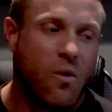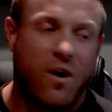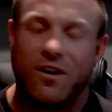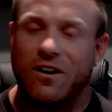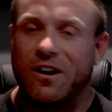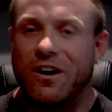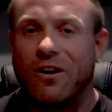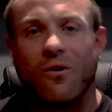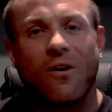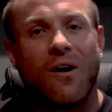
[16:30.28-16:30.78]

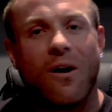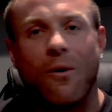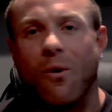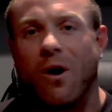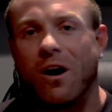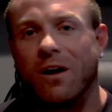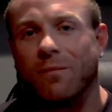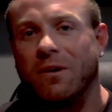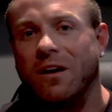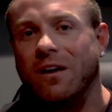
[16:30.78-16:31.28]
near where I
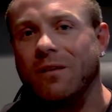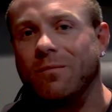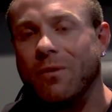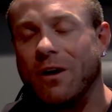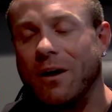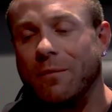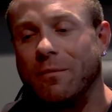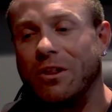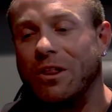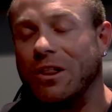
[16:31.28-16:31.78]
want to be,
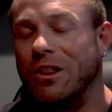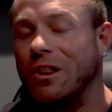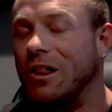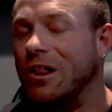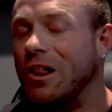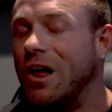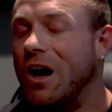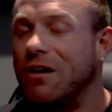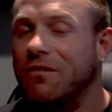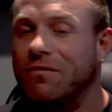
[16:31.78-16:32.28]
but I'm a
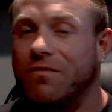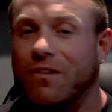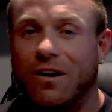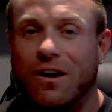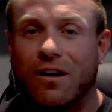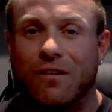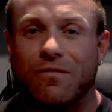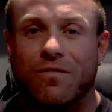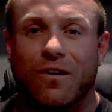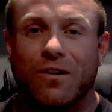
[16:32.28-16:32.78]
lot
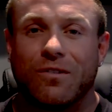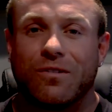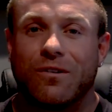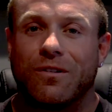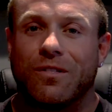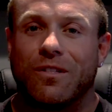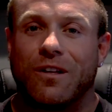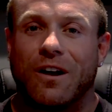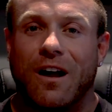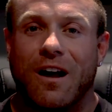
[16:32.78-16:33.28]
fucking
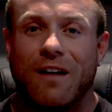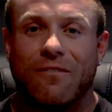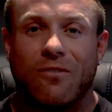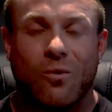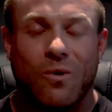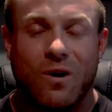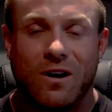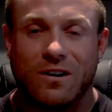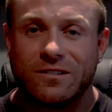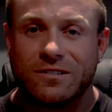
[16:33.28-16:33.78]
further than I ever
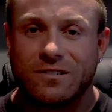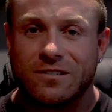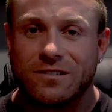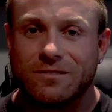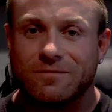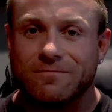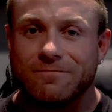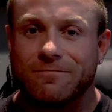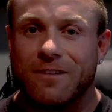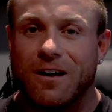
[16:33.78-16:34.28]
was.
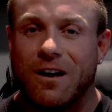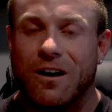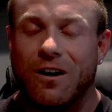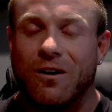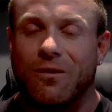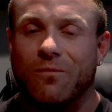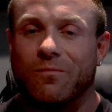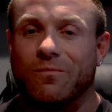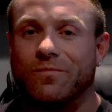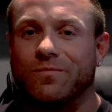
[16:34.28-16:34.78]

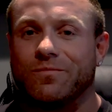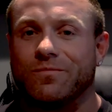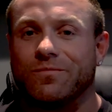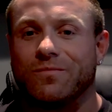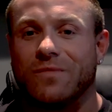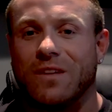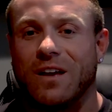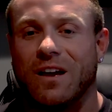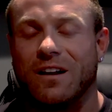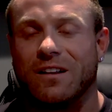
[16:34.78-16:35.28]
And
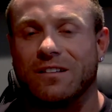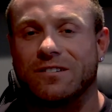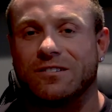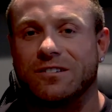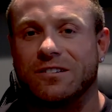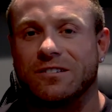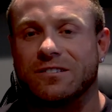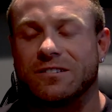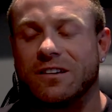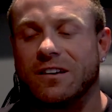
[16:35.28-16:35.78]
it's
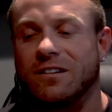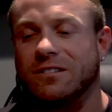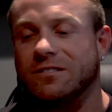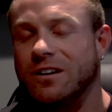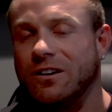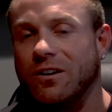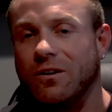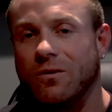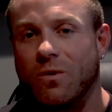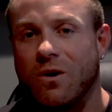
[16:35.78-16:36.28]
just
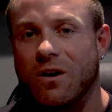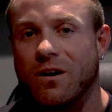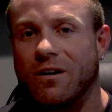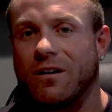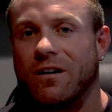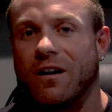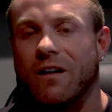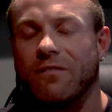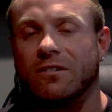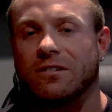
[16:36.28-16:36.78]
continued
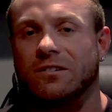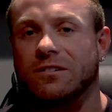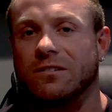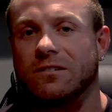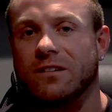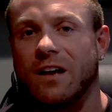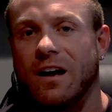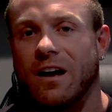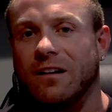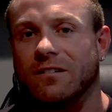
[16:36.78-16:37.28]
work every
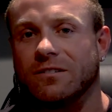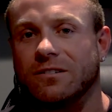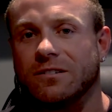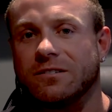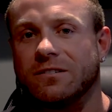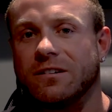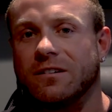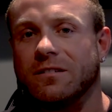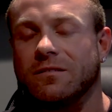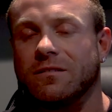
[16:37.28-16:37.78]
single day
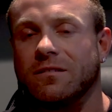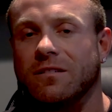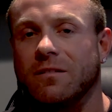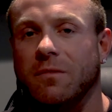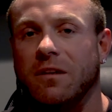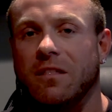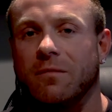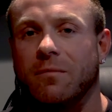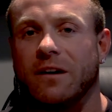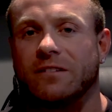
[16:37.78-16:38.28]
just to
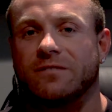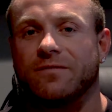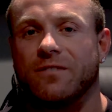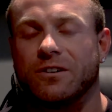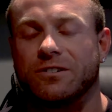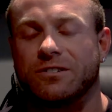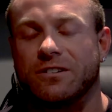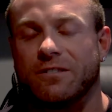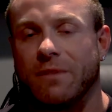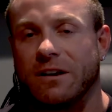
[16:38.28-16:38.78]
be the best
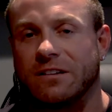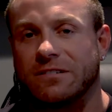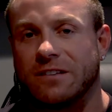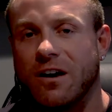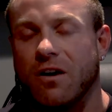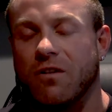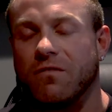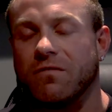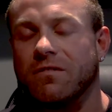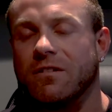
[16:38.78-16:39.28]
version of
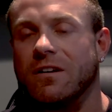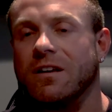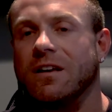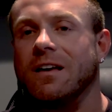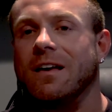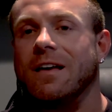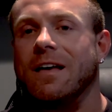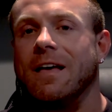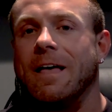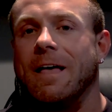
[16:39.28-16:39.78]
myself.
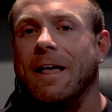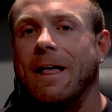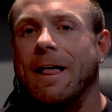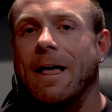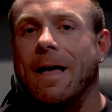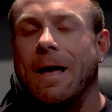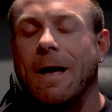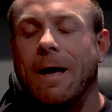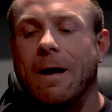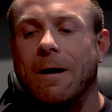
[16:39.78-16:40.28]

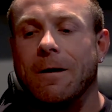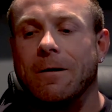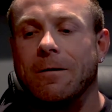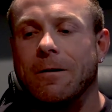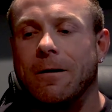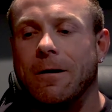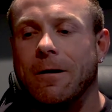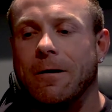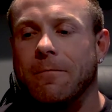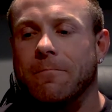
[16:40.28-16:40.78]

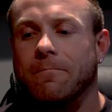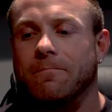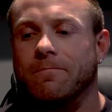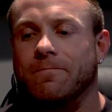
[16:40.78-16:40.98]
And I